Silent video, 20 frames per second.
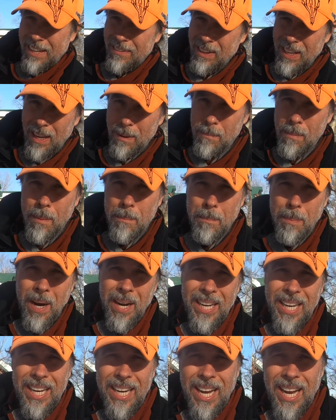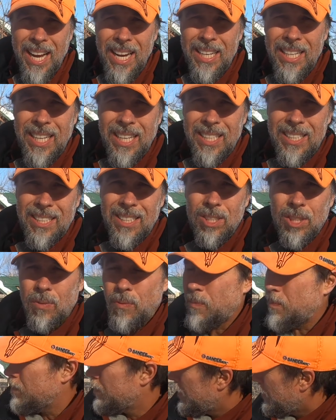even get my bucket on because the
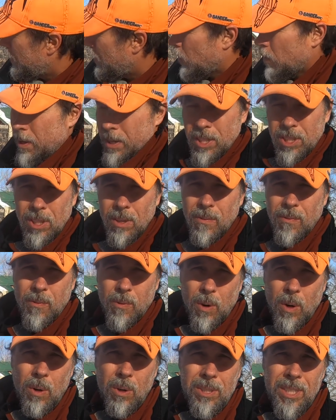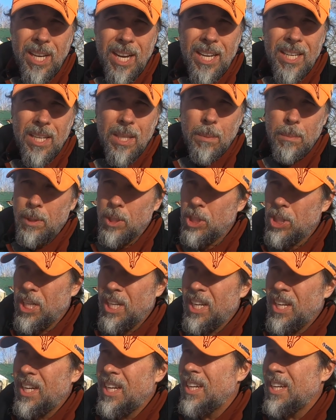forks are froze onto the machine